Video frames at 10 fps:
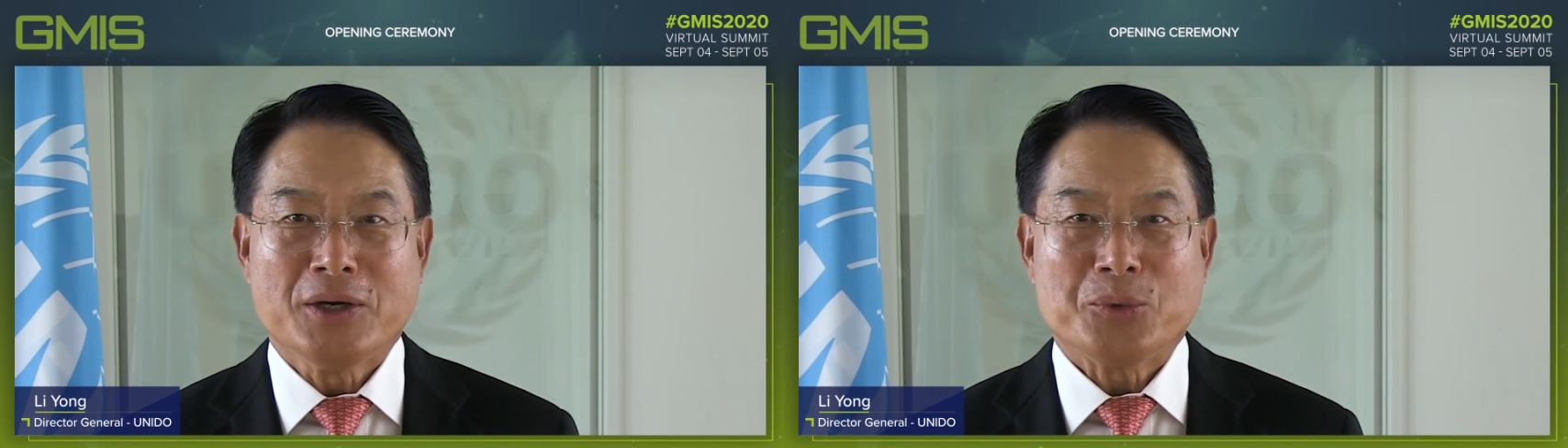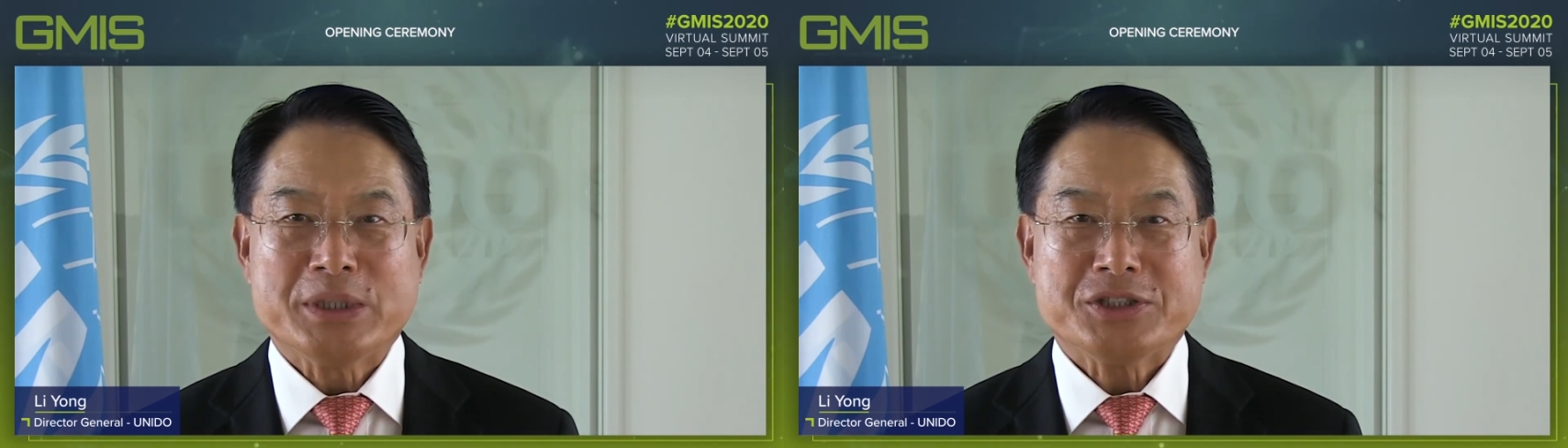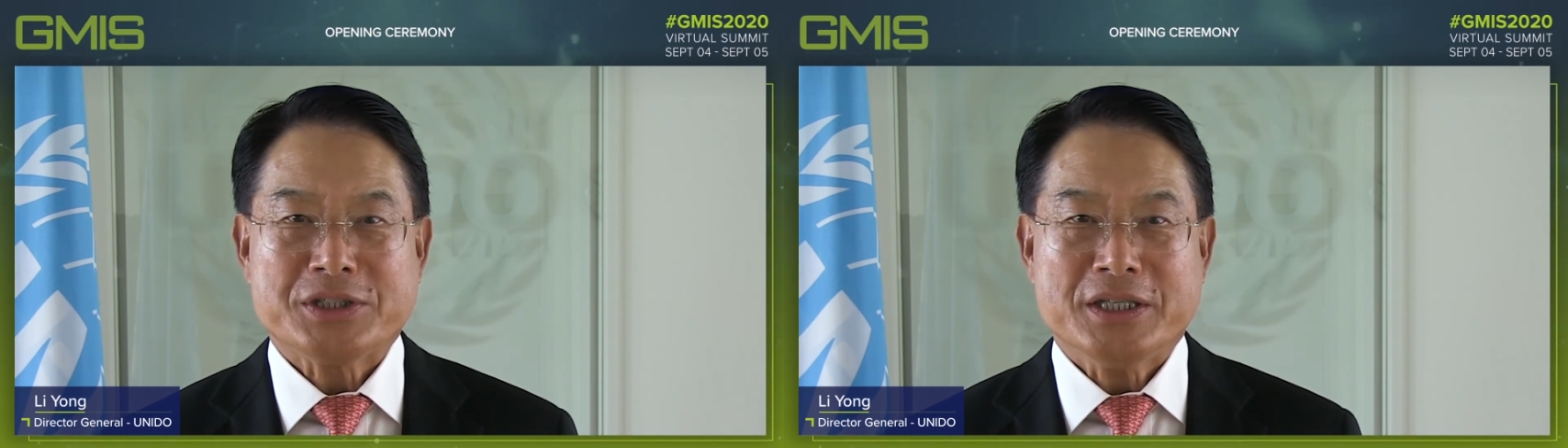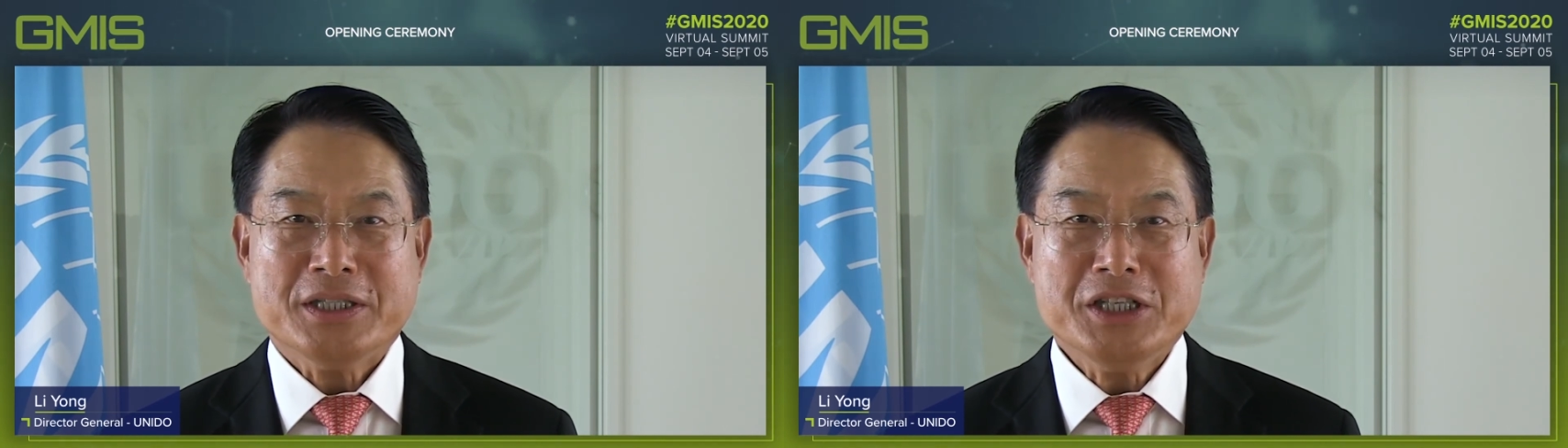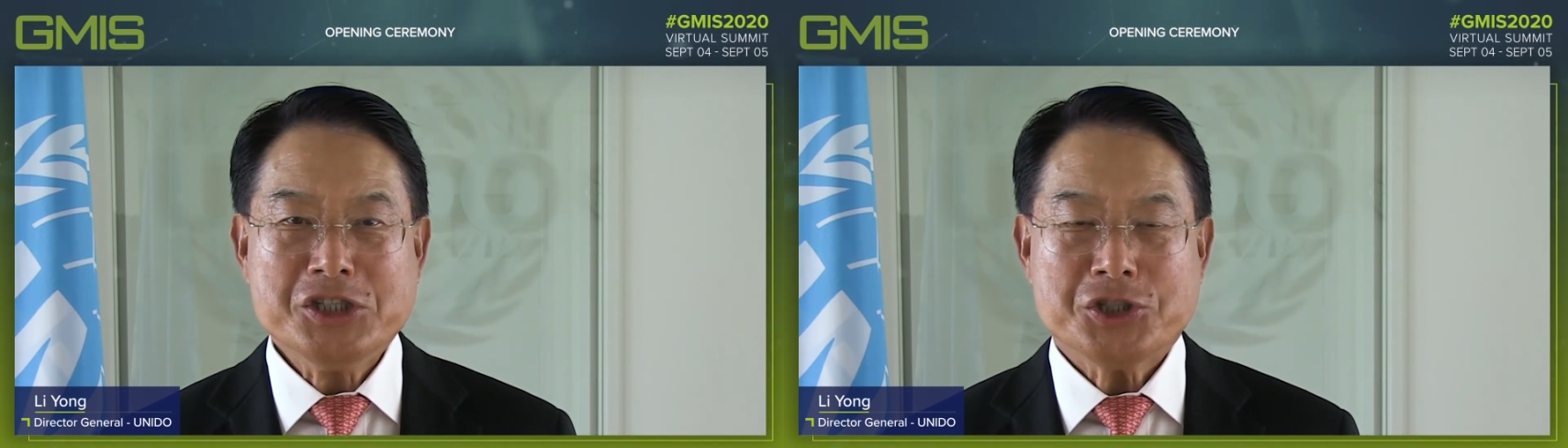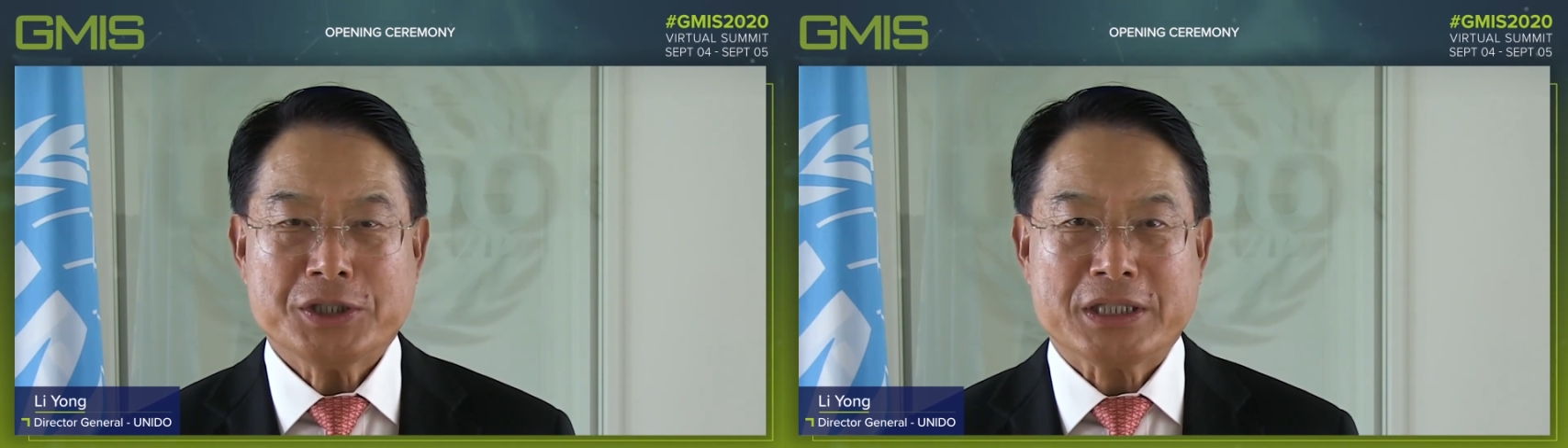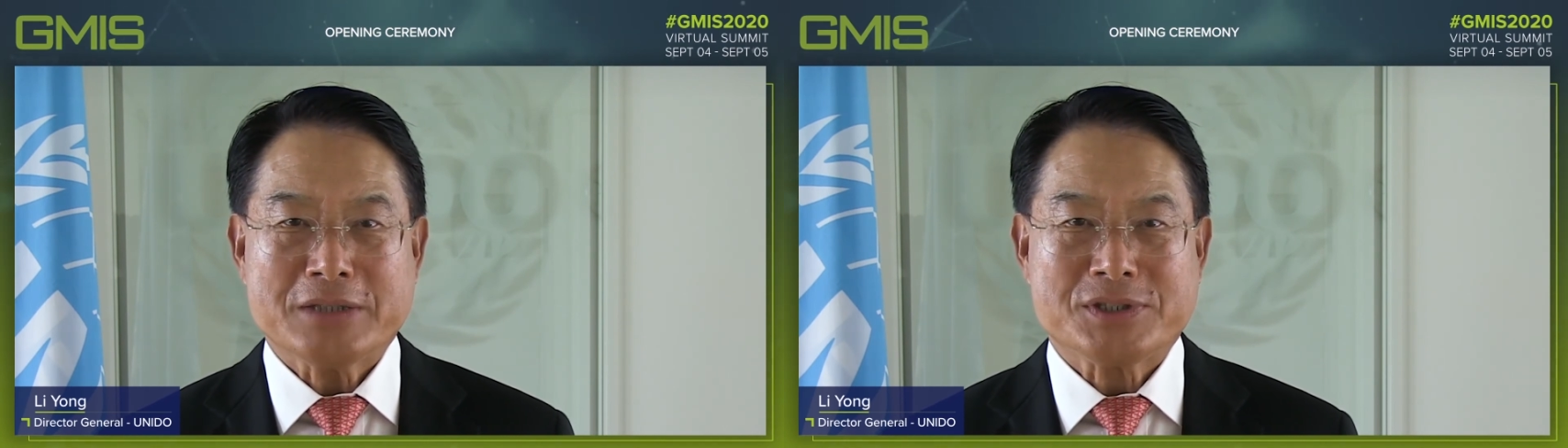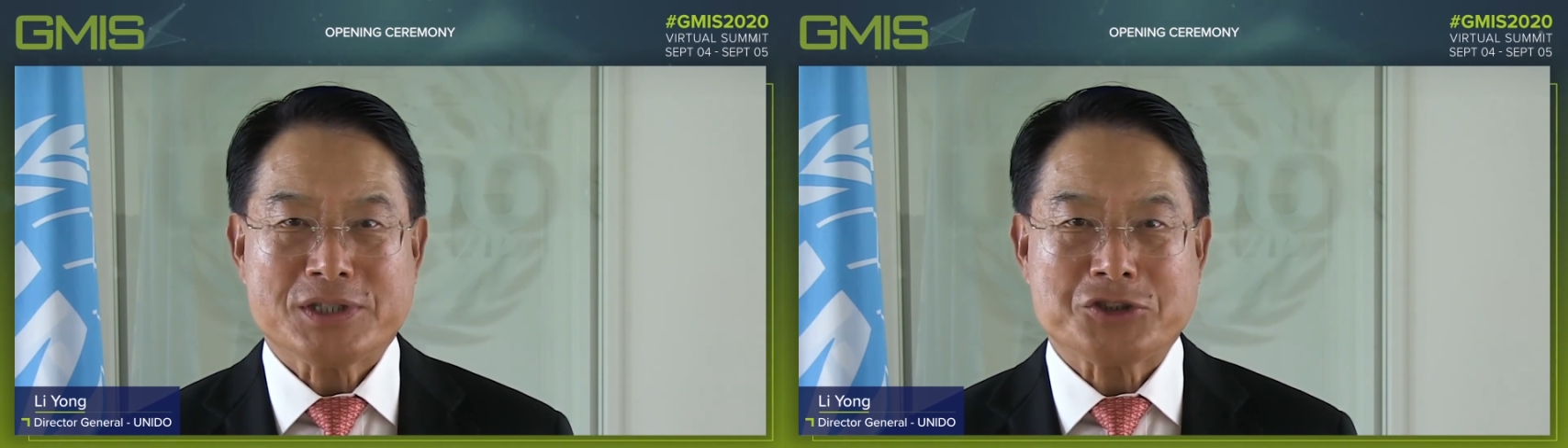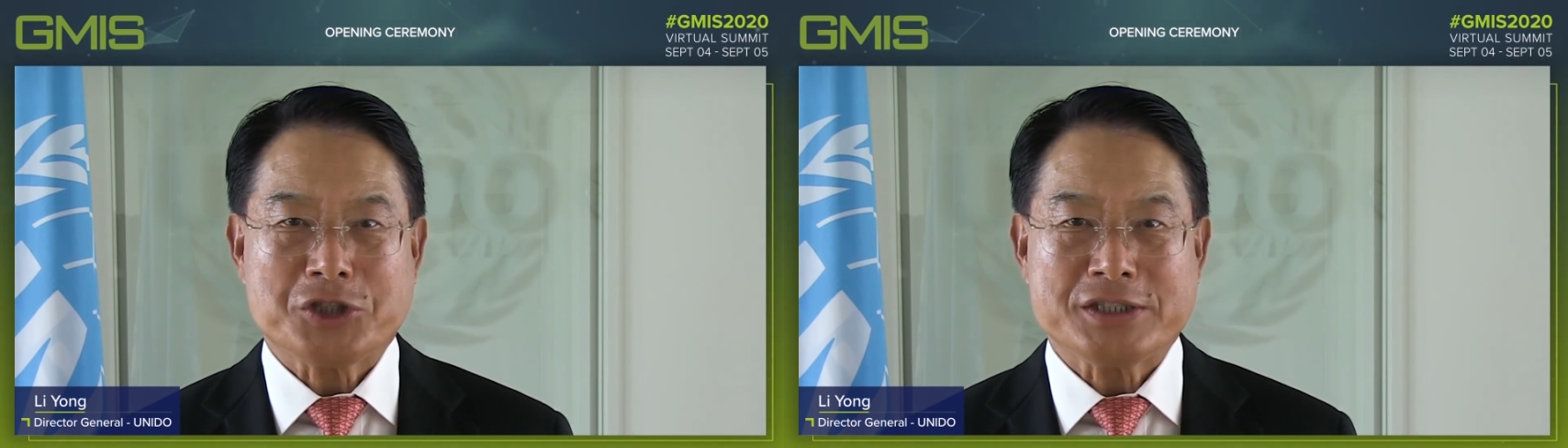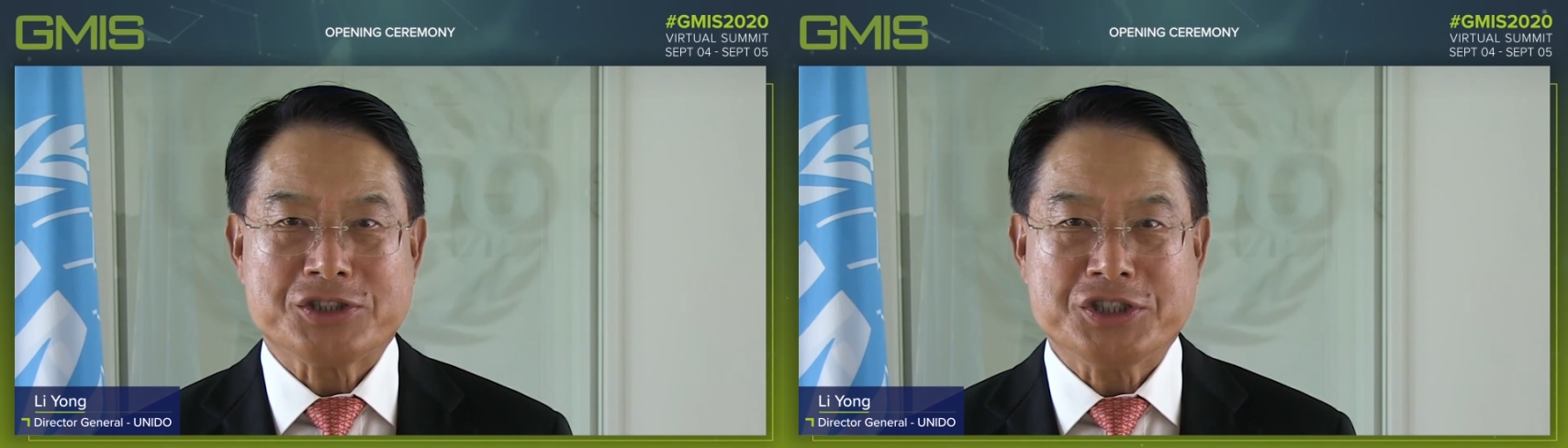with initiatives such
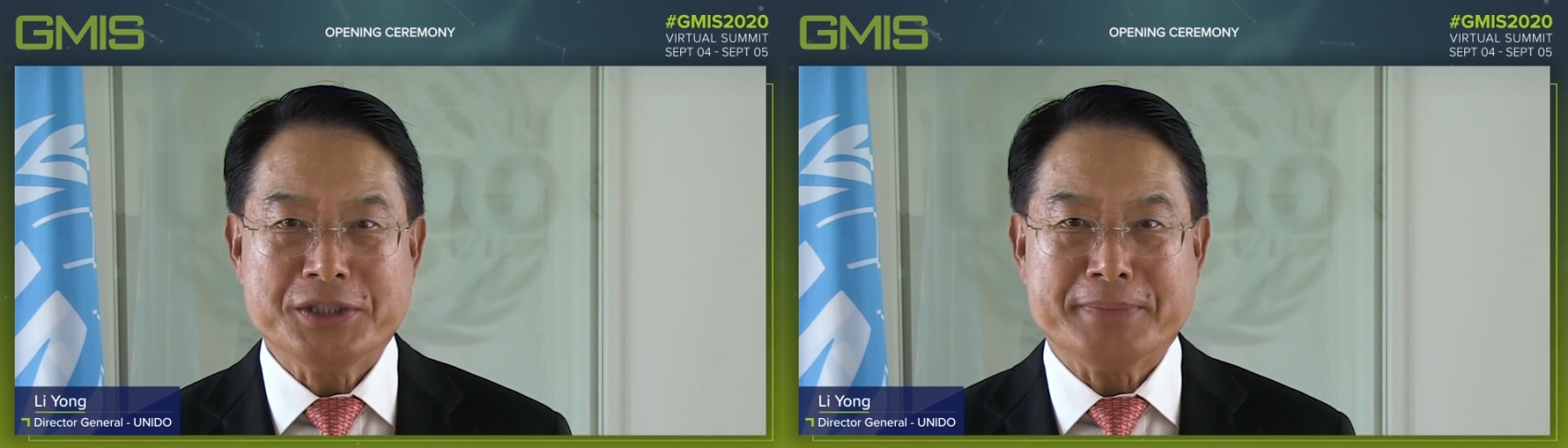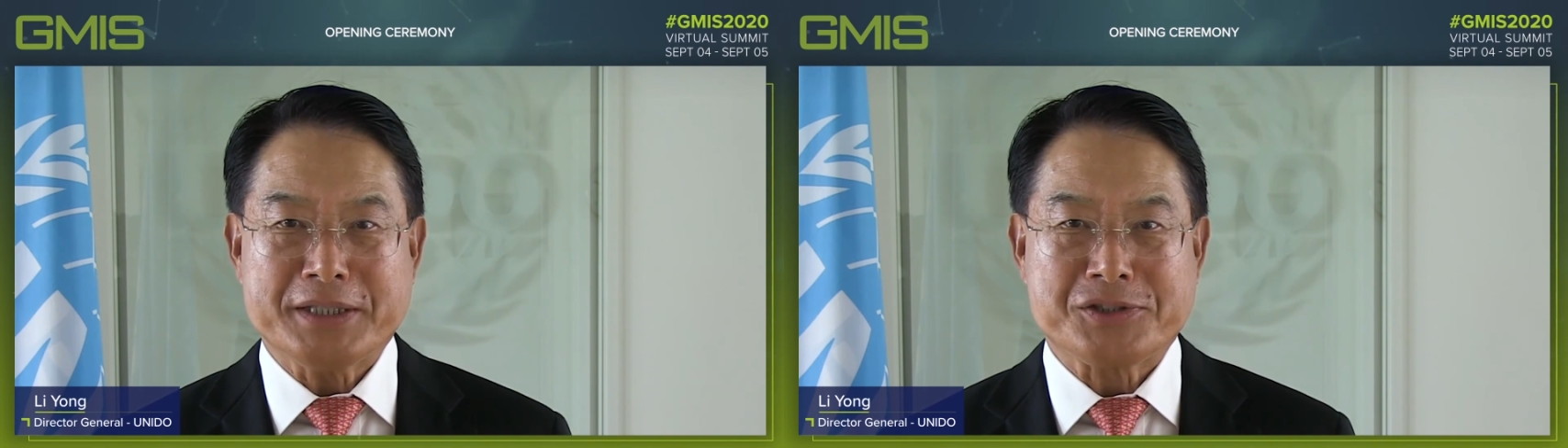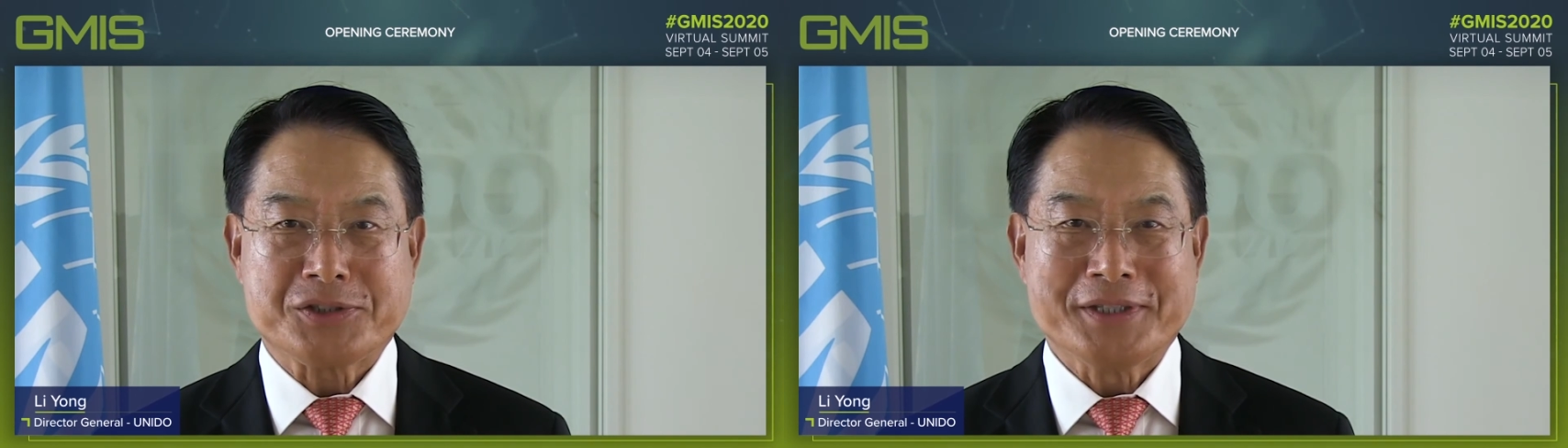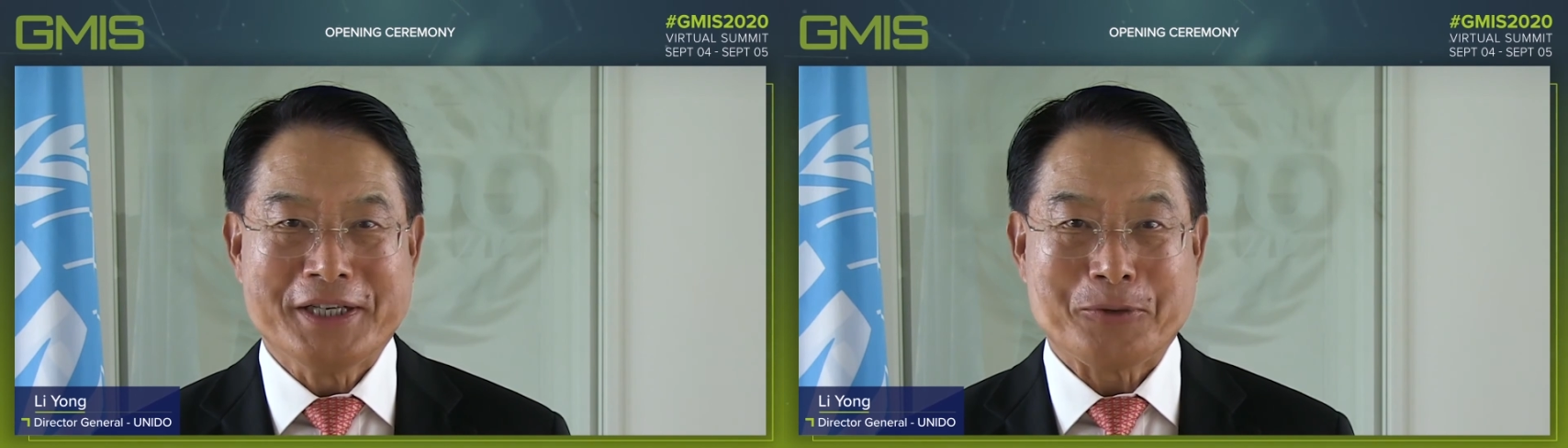as GMIS,